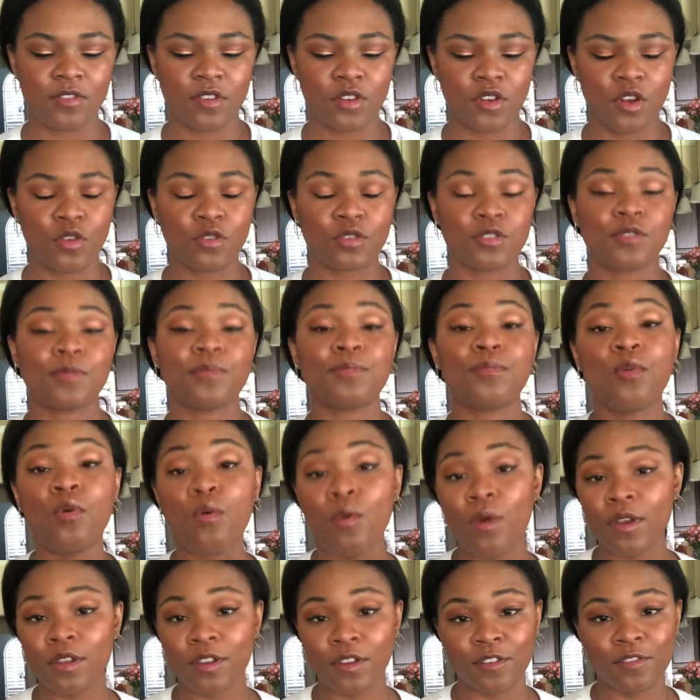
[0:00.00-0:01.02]
you know,
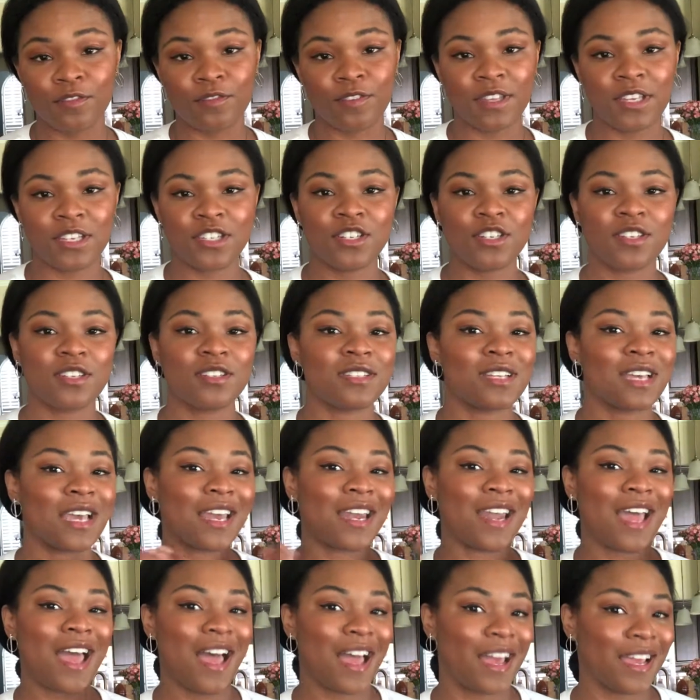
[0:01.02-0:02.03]
support your features
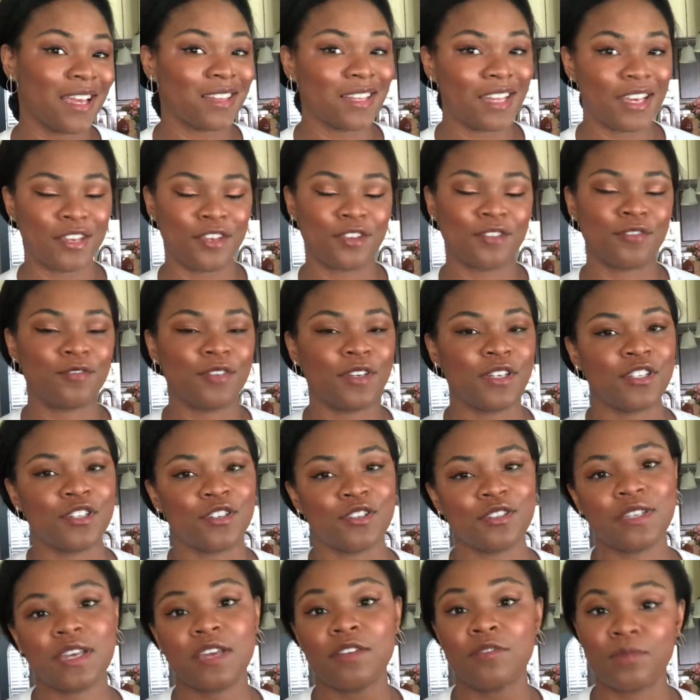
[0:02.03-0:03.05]
and highlight your
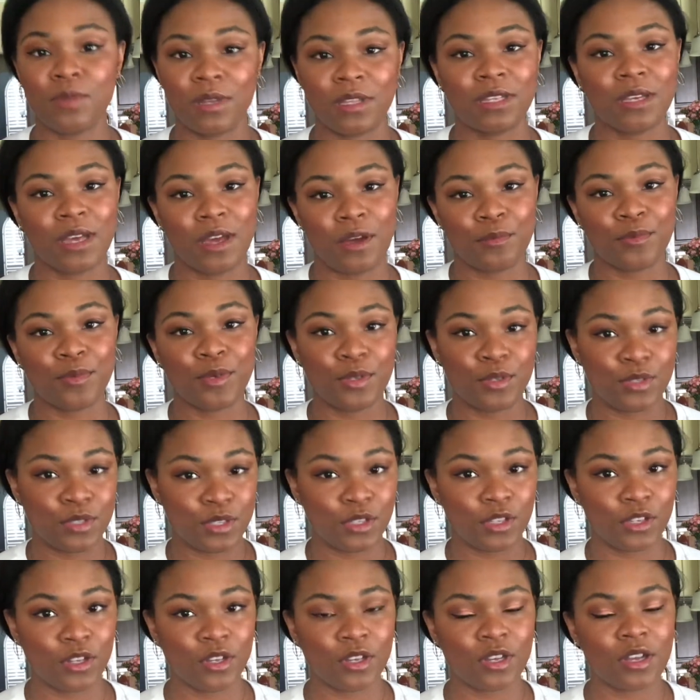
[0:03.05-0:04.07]
features and really help you to
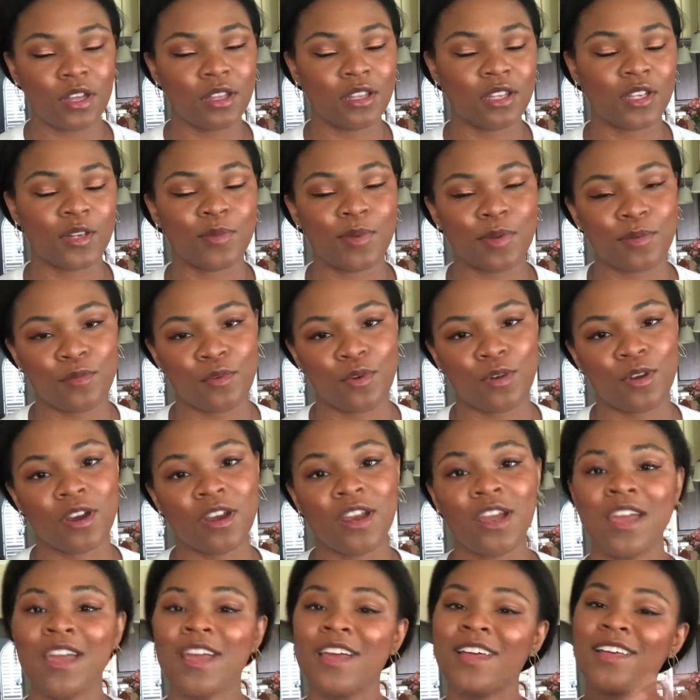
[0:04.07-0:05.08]
look a little bit
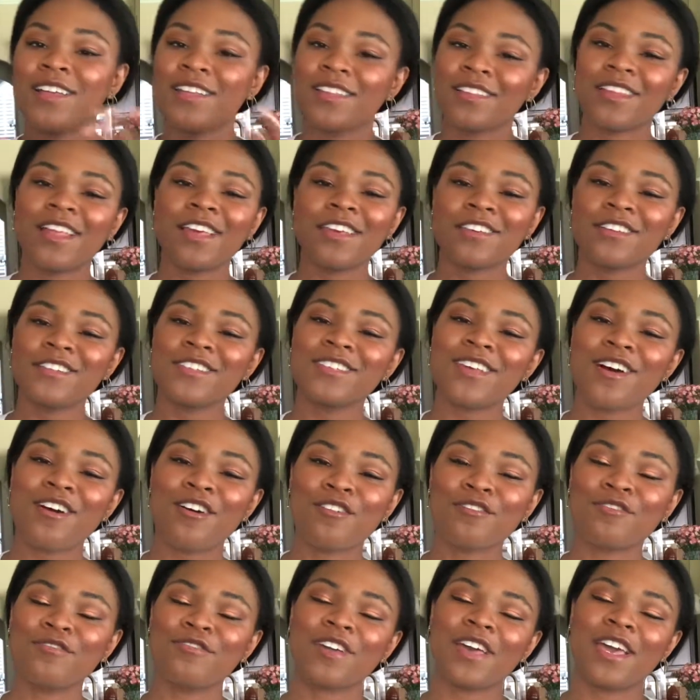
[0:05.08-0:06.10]
more like
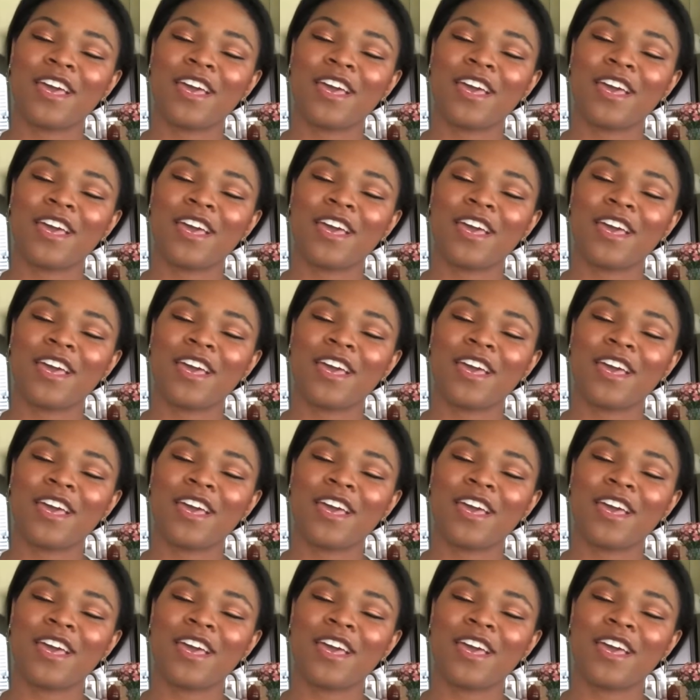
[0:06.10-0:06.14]
yourself.